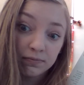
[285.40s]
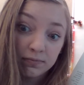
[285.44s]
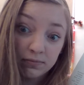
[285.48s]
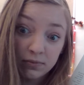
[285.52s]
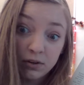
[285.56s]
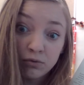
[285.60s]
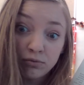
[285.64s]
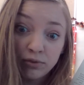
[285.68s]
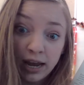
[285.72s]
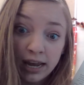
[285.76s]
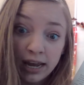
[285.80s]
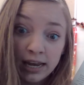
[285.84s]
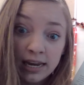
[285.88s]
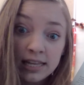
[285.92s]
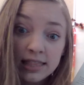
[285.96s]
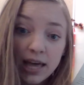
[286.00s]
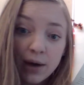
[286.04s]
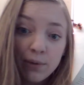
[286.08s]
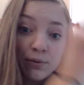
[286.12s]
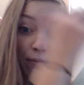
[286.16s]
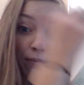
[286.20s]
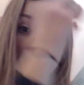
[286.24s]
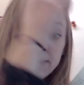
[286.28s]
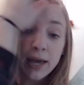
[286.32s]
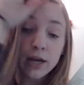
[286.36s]
Right? That
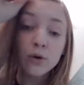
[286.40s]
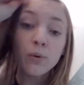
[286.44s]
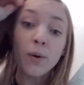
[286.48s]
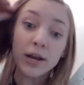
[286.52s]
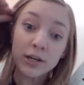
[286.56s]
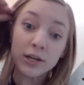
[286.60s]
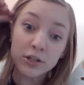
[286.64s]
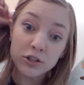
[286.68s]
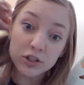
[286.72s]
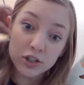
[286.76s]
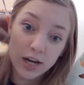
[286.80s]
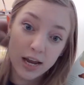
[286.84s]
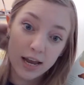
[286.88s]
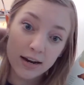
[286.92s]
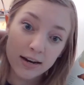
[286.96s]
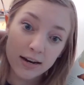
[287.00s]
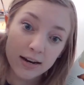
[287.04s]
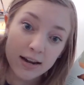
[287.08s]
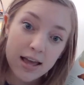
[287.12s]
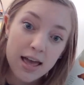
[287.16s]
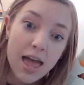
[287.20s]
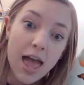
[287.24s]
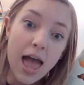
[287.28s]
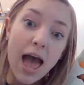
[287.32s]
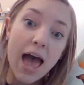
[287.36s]
would be my question.
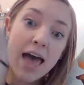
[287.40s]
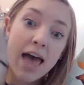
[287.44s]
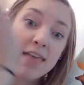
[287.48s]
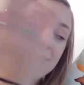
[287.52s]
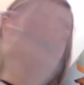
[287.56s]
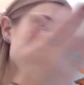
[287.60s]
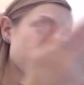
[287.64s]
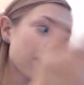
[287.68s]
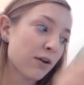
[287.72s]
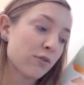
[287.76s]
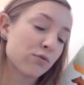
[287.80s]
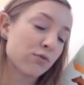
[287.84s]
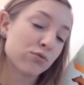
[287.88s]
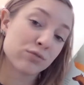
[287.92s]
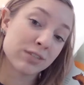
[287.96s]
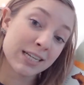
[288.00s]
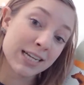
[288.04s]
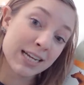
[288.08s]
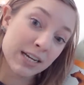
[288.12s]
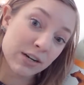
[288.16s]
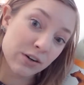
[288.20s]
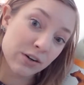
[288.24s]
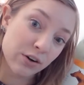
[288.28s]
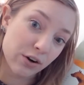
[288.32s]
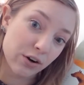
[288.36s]
And then my
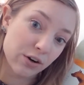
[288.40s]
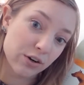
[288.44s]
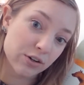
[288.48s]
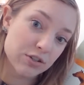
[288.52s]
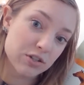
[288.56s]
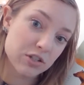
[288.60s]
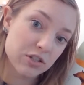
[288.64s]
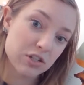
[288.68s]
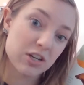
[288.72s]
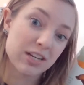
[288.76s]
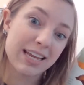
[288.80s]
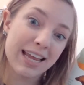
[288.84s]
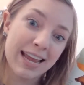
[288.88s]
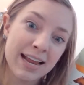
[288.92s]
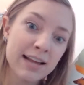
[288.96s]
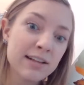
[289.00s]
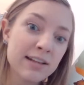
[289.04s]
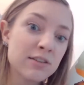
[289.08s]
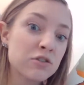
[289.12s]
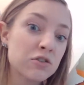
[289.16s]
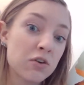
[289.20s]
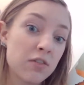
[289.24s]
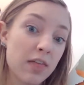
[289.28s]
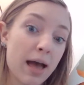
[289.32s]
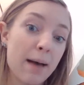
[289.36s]
readers could
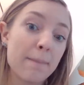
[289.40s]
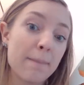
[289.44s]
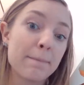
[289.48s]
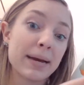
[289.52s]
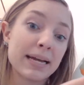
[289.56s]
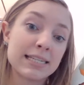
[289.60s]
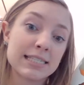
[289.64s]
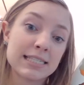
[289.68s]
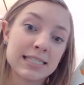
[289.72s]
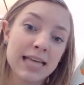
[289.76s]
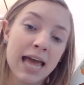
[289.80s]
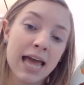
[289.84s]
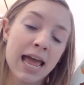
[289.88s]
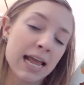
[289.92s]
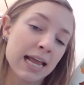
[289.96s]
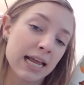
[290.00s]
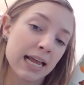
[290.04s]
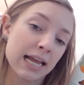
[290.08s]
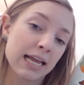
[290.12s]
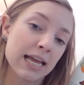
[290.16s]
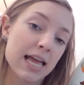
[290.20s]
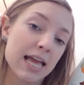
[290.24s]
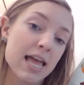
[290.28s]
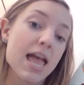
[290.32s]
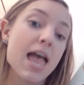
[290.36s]
answer that by
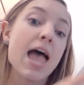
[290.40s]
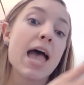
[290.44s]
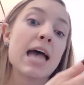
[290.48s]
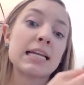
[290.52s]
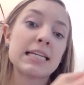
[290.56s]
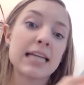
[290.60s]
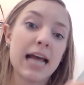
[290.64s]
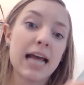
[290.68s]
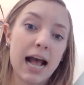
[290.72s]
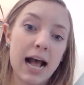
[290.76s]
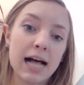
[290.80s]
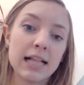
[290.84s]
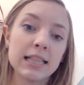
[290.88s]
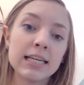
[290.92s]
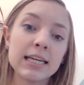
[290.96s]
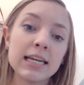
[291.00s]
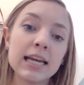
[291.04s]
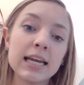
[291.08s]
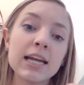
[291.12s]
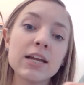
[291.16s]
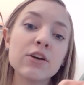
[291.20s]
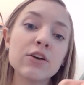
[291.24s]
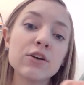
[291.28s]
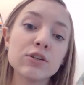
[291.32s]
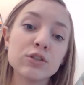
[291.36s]
saying, an
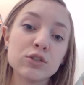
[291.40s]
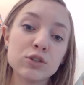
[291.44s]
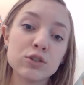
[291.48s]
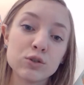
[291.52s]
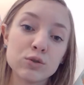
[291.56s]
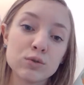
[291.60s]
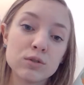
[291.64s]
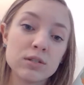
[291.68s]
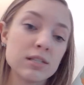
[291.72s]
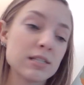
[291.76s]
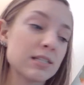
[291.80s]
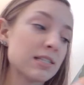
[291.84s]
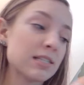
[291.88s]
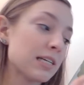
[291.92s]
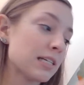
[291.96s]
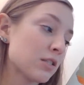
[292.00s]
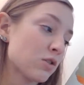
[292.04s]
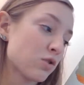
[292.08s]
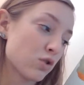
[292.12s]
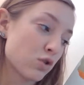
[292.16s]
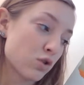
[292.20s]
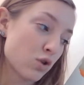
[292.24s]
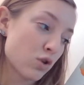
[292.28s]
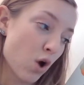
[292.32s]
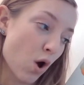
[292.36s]
alligator uses
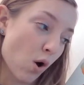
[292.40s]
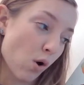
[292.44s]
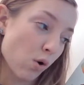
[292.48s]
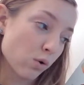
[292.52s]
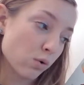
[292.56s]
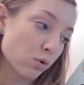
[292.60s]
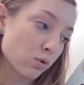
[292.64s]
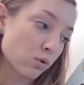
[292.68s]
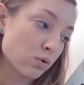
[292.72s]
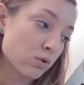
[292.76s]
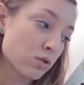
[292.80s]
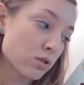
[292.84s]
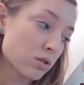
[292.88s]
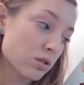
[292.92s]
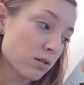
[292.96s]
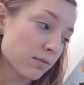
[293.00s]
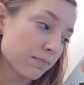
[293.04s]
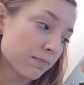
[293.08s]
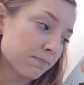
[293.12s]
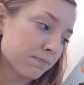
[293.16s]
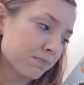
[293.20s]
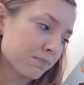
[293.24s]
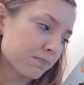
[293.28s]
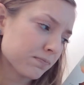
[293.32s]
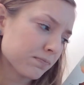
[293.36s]
its nose
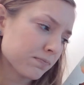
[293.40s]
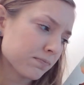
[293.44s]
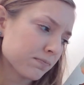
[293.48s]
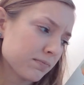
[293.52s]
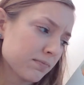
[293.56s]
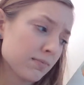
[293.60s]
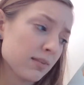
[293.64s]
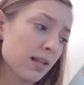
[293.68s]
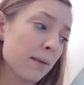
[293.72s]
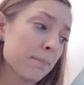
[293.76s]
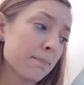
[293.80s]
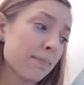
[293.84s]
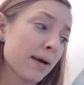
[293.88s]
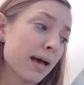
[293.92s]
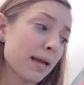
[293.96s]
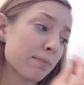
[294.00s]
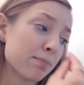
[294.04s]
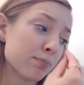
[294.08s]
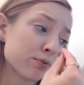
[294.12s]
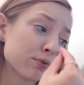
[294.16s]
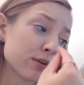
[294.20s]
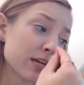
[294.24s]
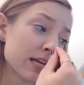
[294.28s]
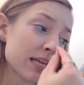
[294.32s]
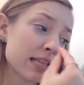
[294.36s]
by
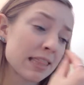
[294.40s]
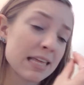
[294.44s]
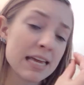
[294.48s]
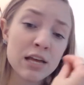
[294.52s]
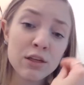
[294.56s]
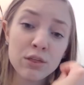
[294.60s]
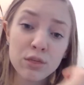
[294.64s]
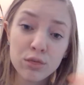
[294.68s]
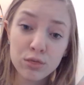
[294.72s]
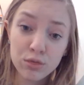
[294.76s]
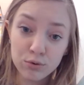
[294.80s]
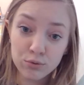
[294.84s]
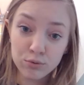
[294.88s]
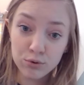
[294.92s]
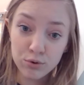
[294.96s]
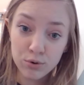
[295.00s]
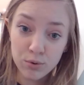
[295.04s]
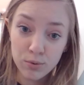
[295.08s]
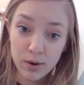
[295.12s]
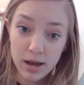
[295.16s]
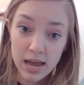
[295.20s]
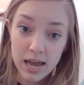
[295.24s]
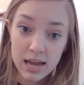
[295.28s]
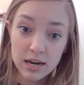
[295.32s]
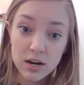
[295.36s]
breathing through
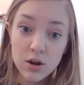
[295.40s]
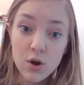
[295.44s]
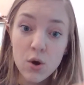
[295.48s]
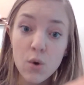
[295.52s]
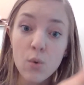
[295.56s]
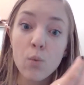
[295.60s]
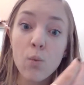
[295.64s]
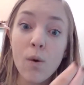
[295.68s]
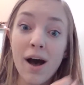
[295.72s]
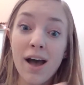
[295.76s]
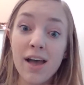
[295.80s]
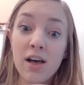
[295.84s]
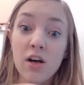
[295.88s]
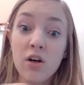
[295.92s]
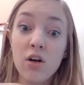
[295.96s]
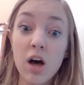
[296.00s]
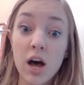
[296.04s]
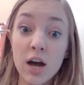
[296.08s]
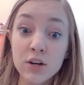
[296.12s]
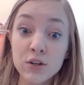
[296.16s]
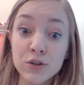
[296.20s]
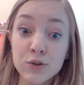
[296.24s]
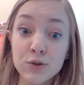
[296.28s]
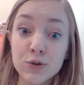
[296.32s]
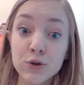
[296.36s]
it while
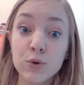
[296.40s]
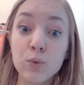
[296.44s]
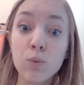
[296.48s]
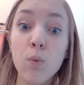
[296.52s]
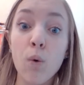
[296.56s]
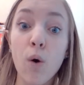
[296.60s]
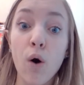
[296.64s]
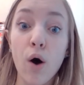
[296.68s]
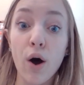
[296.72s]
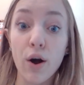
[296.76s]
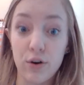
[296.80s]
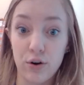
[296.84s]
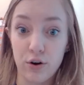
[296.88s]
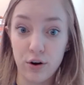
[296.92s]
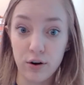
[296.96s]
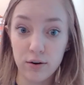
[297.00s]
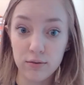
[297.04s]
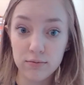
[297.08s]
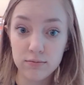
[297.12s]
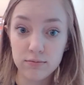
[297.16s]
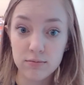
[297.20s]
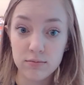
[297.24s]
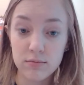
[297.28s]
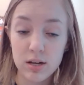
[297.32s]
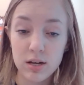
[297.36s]
underwater.
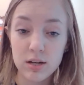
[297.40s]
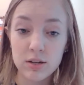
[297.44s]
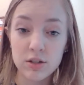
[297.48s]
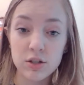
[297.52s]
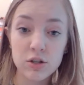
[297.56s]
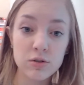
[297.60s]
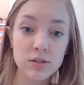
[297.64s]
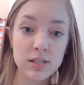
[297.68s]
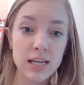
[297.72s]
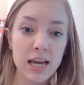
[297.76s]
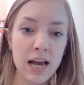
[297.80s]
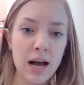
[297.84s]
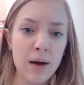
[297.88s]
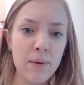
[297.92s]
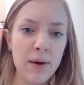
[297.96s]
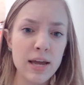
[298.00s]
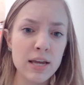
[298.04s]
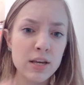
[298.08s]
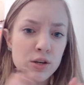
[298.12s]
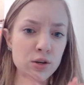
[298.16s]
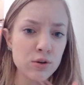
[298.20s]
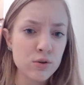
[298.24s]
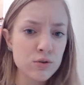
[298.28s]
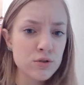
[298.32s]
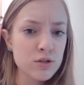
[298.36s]
Do you see how I
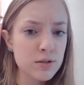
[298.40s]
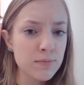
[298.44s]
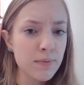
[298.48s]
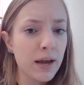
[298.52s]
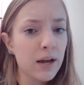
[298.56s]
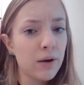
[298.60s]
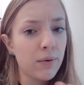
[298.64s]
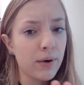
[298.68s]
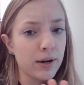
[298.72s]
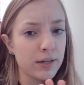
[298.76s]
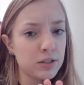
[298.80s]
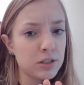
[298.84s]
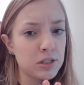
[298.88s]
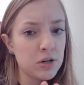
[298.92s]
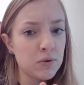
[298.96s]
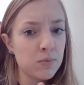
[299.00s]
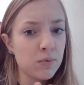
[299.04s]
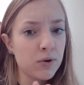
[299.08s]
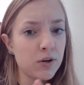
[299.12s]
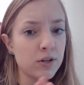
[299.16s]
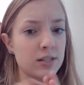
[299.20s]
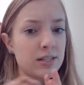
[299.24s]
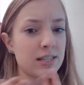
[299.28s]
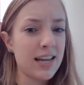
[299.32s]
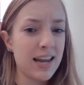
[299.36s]
used my question
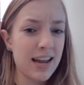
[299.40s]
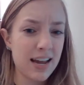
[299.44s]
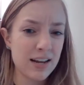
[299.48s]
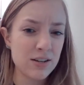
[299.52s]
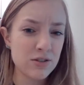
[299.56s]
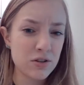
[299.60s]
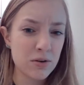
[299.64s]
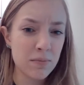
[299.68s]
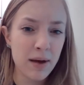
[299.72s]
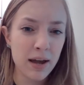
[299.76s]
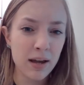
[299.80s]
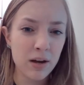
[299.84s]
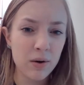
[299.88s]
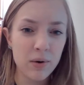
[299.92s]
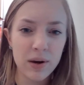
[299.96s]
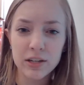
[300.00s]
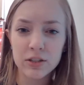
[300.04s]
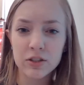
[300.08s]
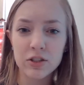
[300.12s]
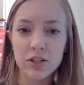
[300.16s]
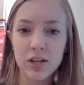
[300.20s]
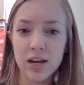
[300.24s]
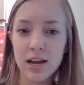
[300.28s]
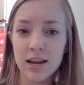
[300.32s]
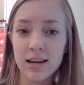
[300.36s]
words to answer my
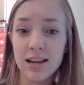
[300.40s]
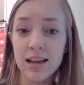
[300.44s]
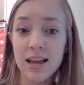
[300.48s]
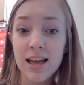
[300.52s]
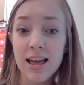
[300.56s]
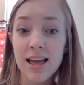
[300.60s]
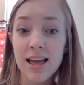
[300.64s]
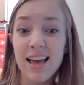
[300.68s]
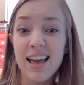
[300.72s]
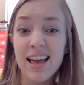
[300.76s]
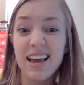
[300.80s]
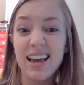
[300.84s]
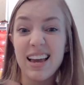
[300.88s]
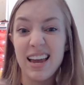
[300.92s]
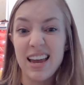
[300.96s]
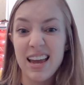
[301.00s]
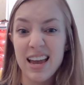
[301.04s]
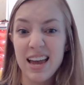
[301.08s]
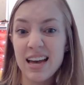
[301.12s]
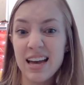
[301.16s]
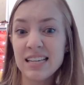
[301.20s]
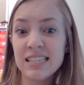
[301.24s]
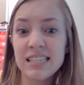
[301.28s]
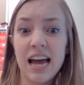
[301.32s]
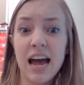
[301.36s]
question?
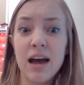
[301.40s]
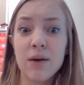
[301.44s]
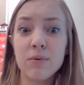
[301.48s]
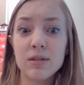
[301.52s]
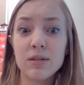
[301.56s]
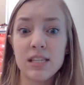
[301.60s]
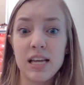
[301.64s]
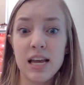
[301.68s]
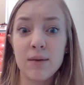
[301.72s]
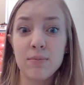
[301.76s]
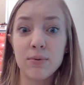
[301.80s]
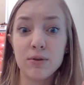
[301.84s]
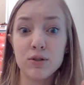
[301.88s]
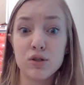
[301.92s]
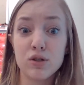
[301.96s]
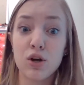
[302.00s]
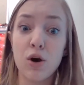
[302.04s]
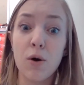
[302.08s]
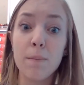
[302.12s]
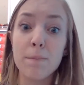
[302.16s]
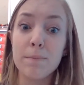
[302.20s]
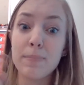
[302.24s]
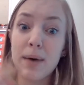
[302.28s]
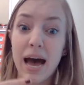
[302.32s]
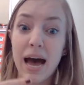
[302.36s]
and I was able to go
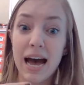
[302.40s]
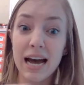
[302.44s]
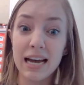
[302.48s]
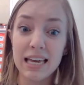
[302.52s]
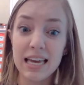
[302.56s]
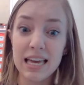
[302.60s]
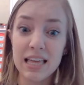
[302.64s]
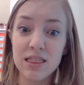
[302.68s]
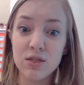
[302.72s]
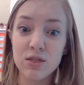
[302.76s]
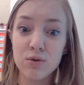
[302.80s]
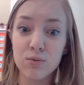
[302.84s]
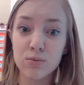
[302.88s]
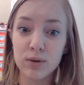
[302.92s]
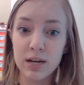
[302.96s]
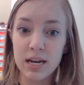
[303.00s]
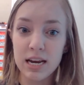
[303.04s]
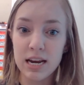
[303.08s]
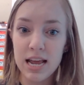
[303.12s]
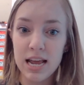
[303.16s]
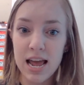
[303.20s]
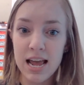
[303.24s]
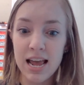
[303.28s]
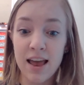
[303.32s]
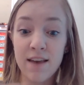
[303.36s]
back in the
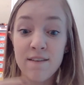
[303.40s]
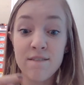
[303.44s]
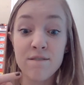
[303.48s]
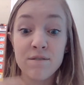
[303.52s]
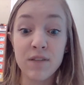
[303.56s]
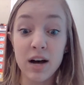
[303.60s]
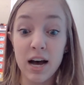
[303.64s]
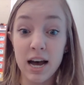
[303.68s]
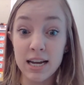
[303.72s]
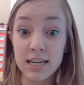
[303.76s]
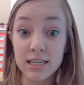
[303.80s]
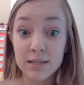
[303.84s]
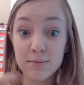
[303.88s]
reading and find